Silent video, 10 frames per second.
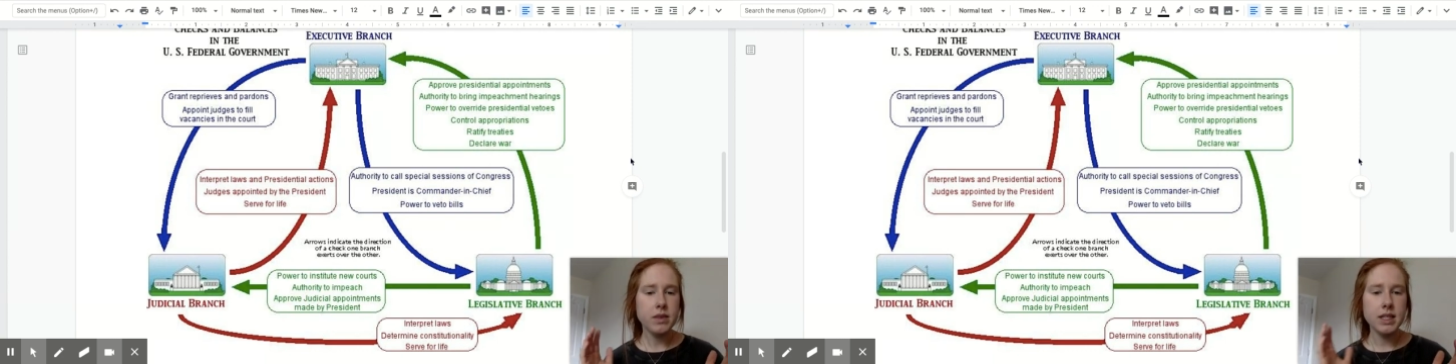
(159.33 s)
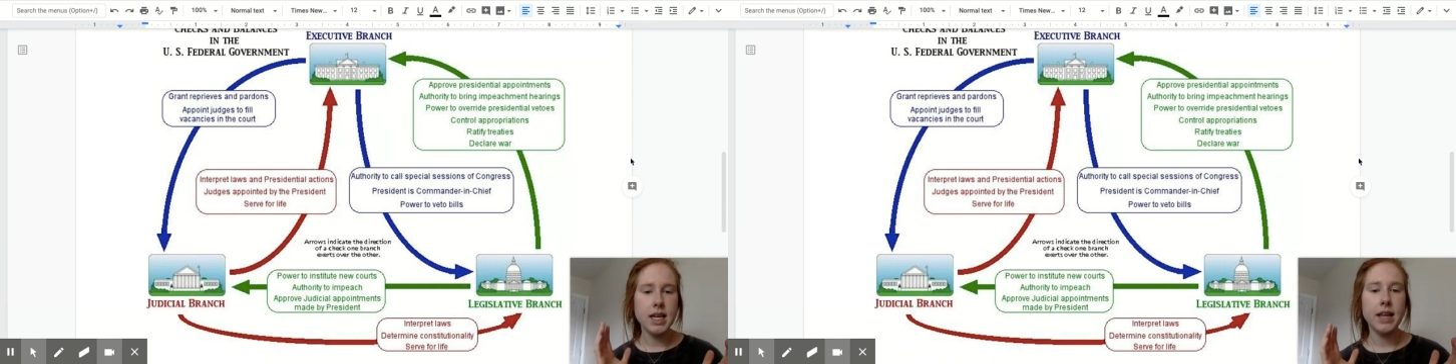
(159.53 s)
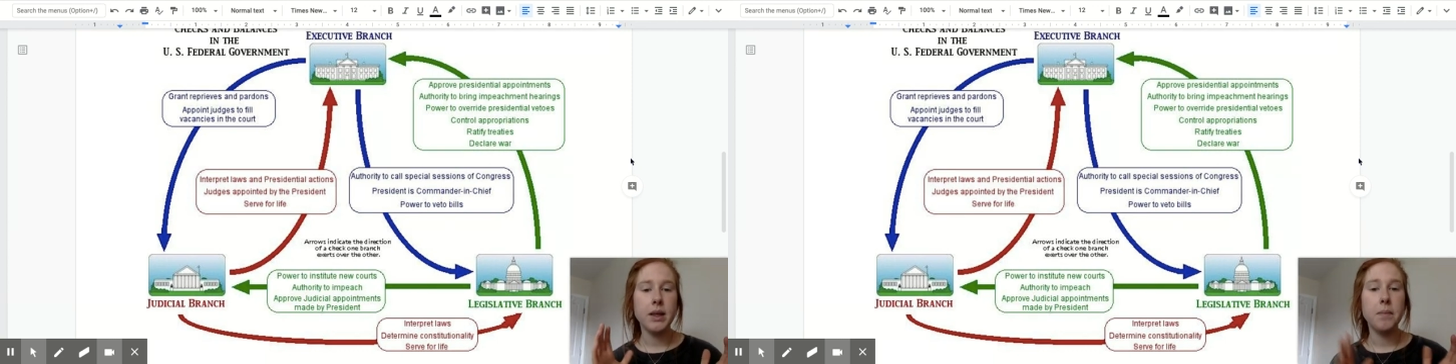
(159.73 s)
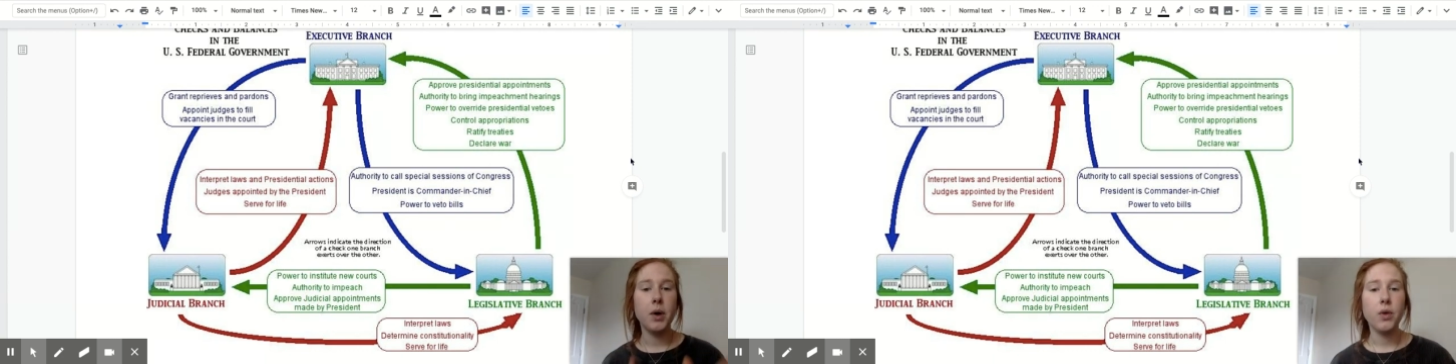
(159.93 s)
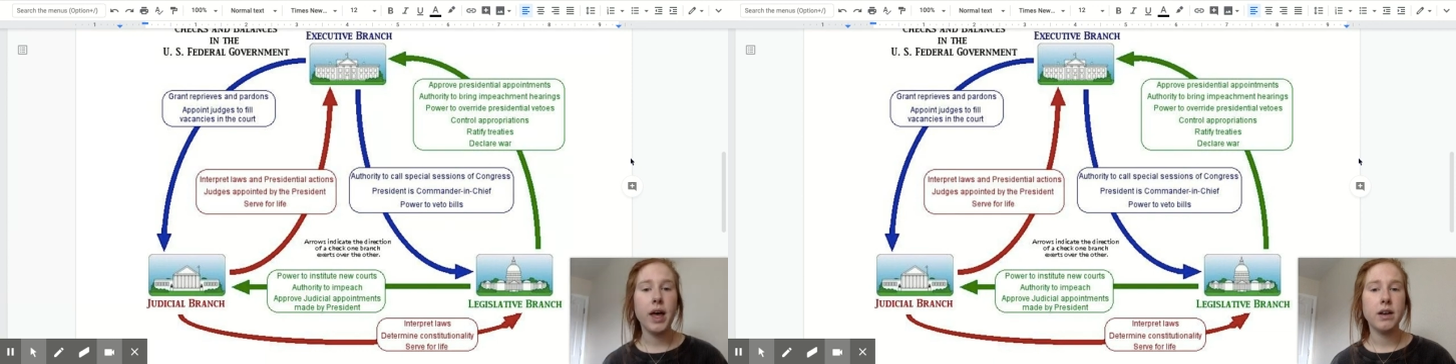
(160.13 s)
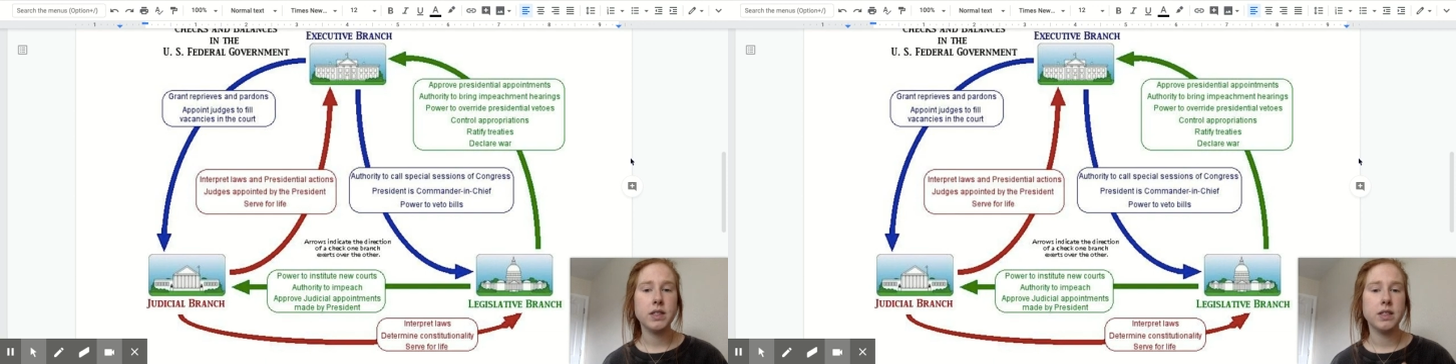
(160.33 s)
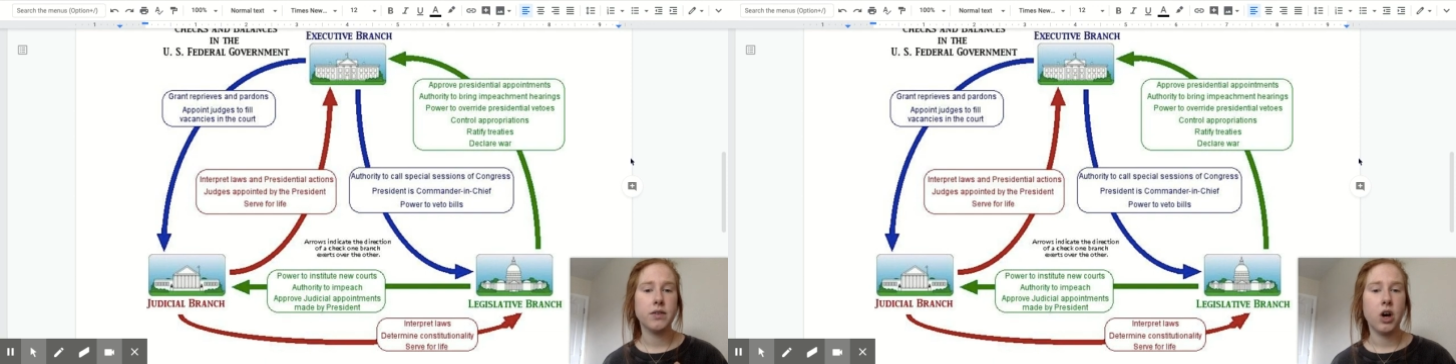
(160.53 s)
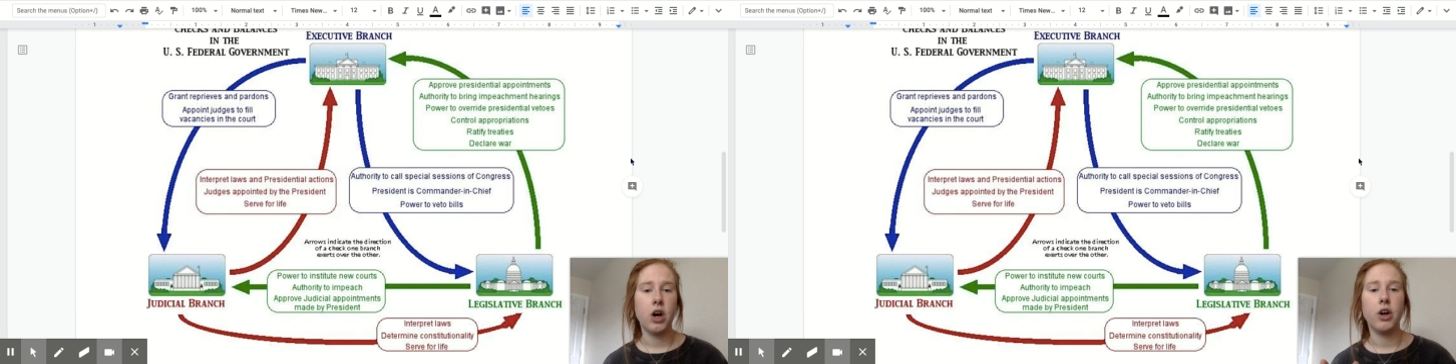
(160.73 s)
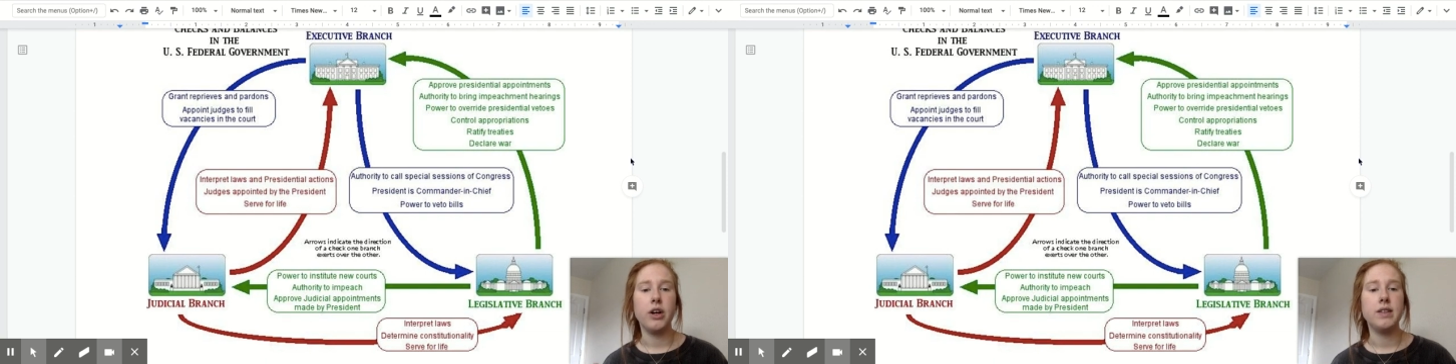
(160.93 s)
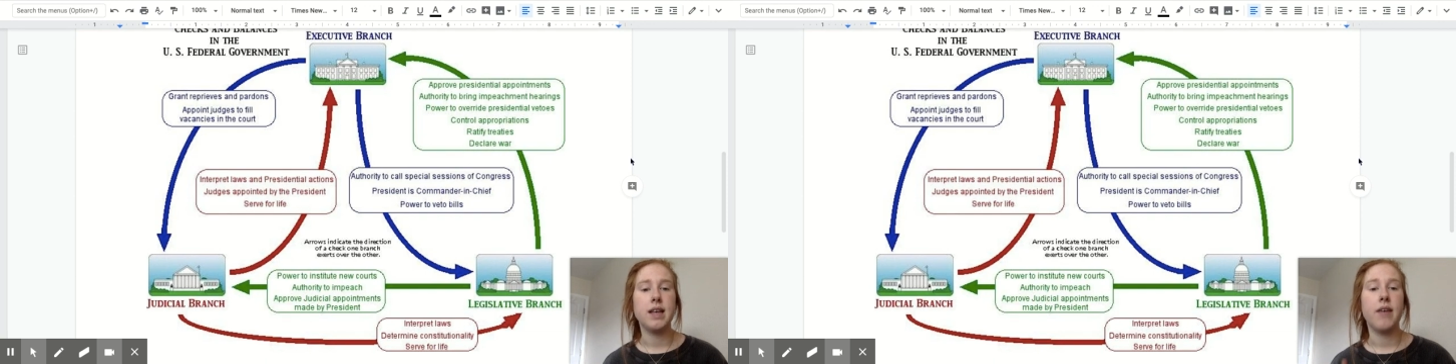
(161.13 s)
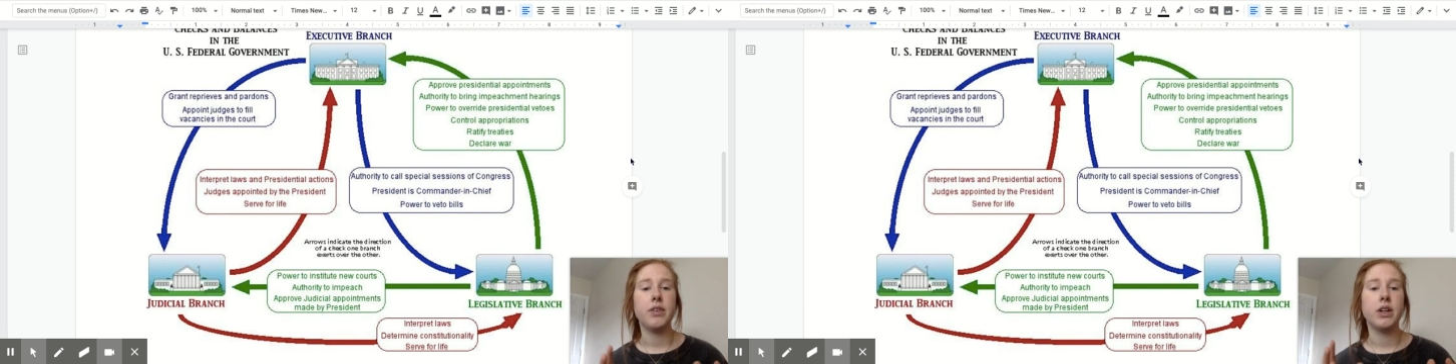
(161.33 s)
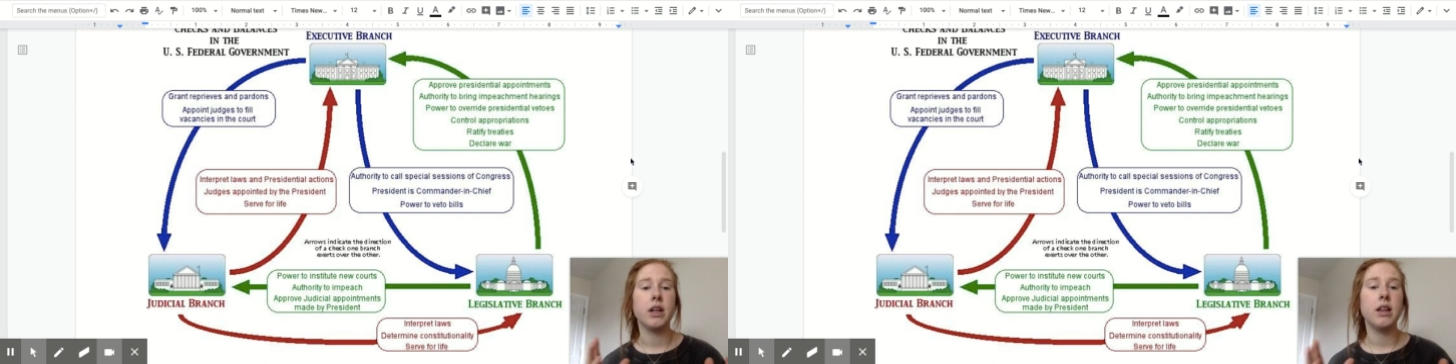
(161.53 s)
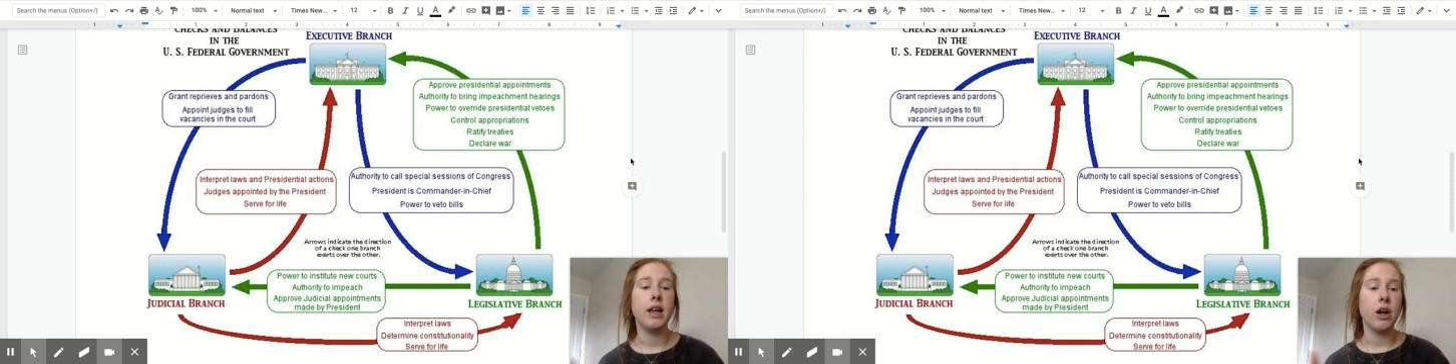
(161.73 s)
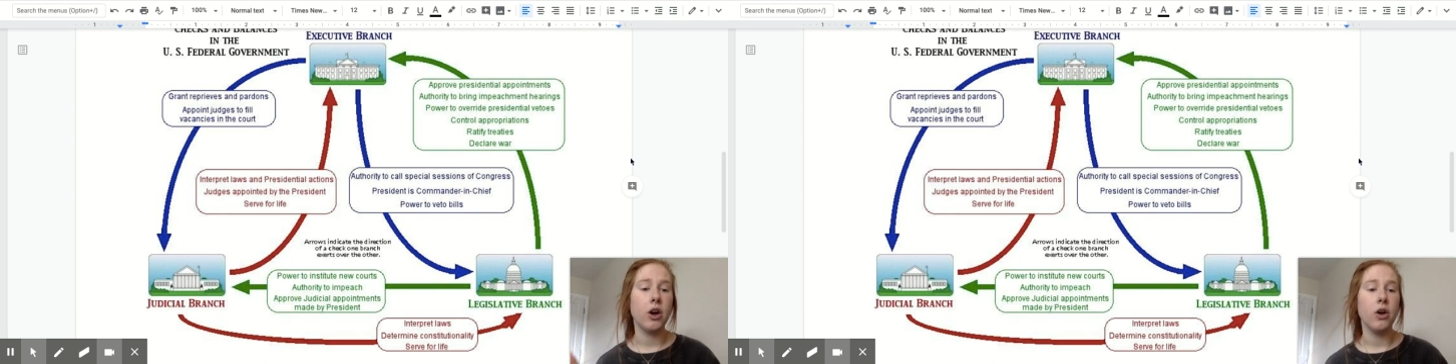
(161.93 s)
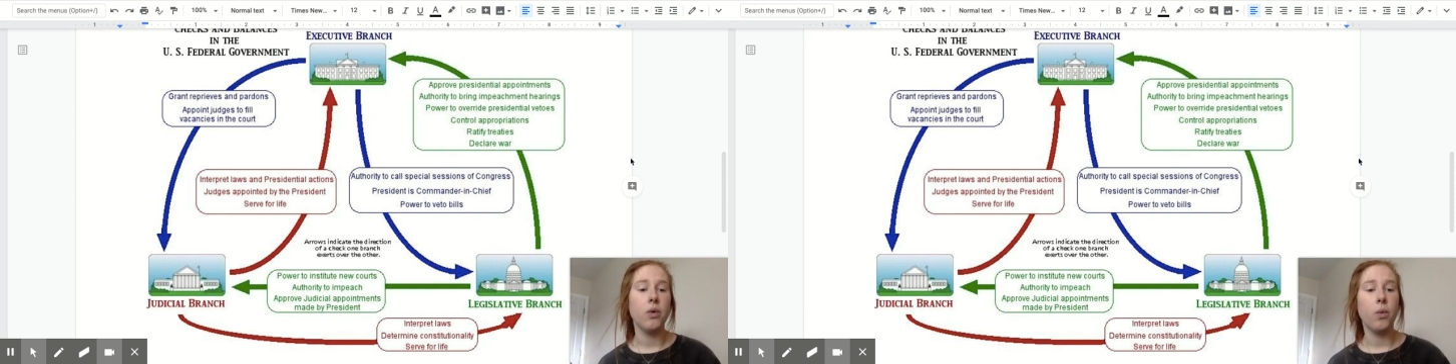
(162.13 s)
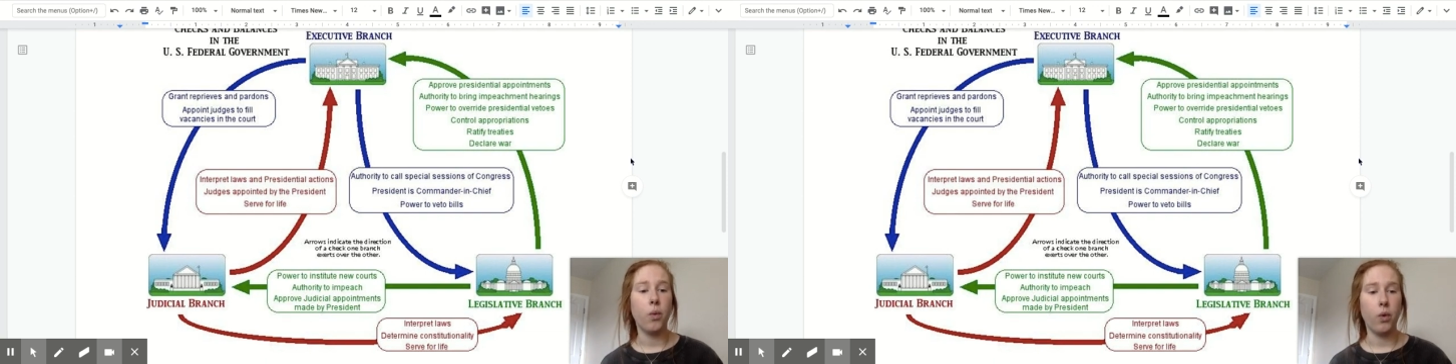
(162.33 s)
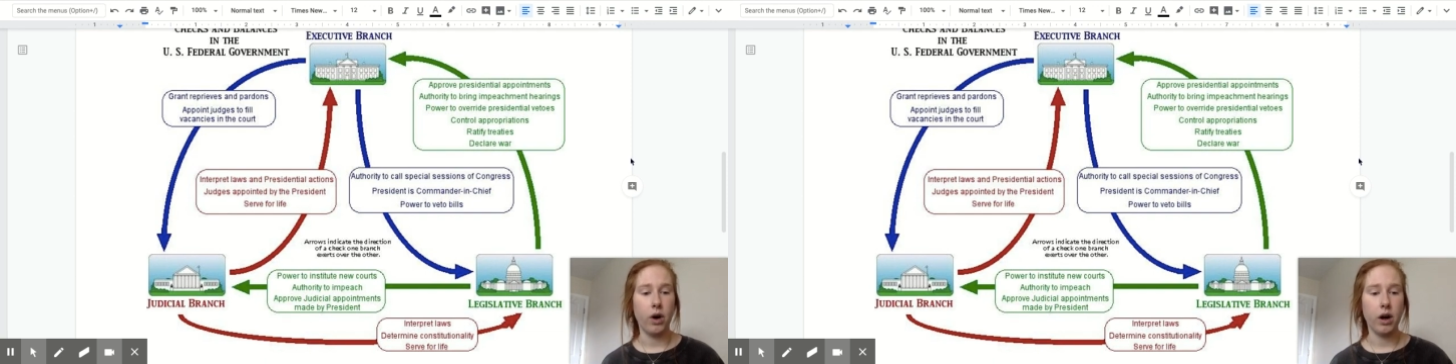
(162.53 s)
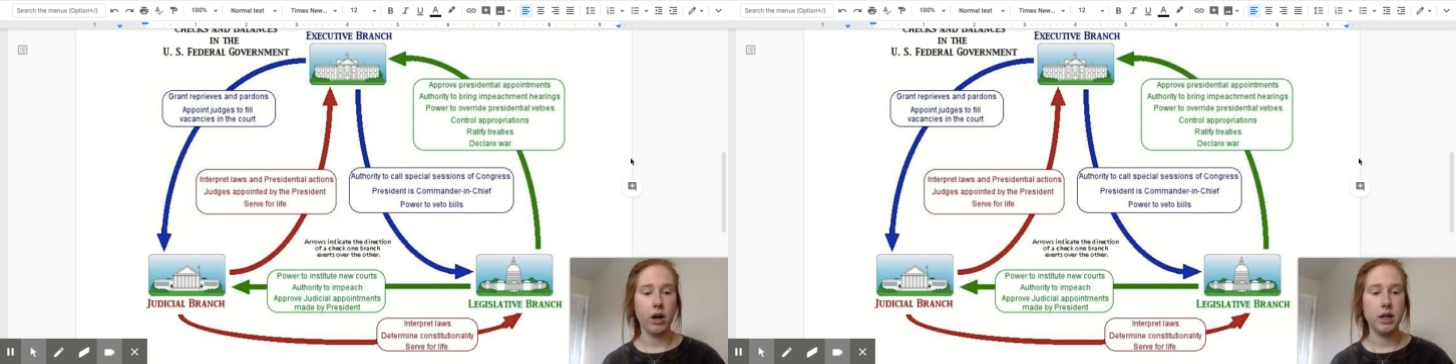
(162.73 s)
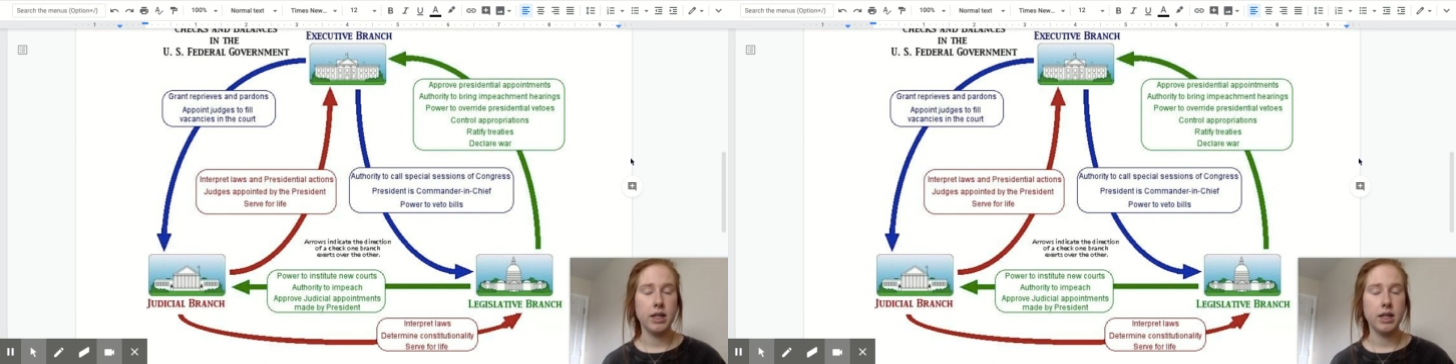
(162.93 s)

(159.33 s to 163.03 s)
And then both houses of Congress have to declare war.